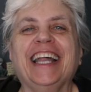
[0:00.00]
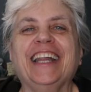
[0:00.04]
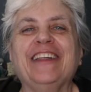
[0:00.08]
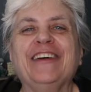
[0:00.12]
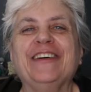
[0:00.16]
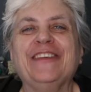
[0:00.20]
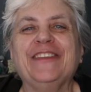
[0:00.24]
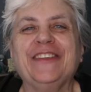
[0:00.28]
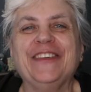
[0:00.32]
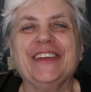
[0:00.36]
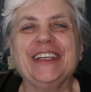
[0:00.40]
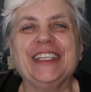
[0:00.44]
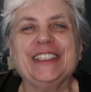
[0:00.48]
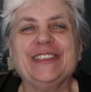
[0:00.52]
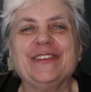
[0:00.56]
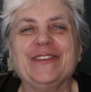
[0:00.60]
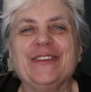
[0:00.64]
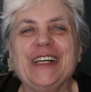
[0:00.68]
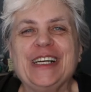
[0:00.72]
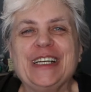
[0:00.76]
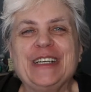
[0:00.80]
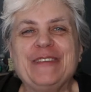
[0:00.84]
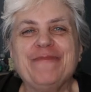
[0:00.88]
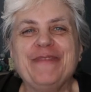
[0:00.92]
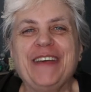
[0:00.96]
Hello friends,
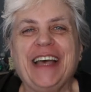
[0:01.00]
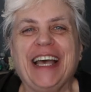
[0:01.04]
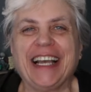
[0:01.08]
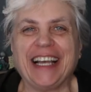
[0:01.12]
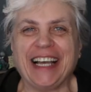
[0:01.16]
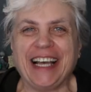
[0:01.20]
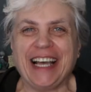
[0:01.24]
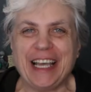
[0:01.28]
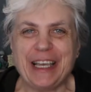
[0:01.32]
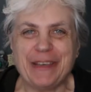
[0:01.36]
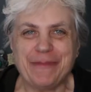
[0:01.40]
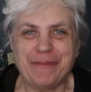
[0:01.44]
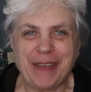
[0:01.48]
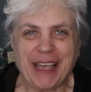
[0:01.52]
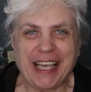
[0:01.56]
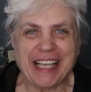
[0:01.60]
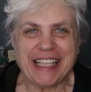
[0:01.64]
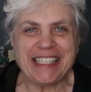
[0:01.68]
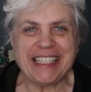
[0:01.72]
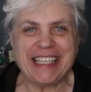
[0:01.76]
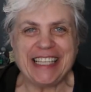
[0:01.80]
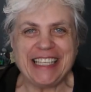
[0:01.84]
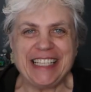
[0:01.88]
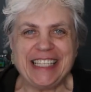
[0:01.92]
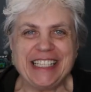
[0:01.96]
welcome back. I am
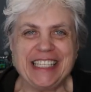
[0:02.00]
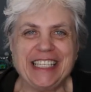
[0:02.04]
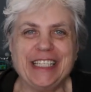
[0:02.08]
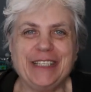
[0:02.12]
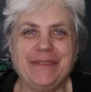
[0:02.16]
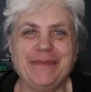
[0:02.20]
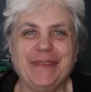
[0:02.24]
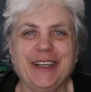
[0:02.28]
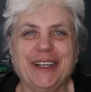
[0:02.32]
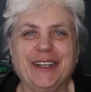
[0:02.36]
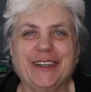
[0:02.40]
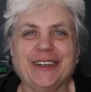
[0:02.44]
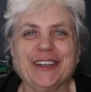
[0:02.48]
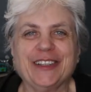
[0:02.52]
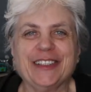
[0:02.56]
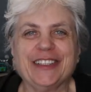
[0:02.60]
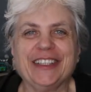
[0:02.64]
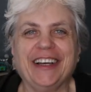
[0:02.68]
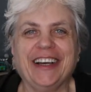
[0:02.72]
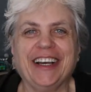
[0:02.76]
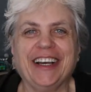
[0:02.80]
Patsy and this is Big Girl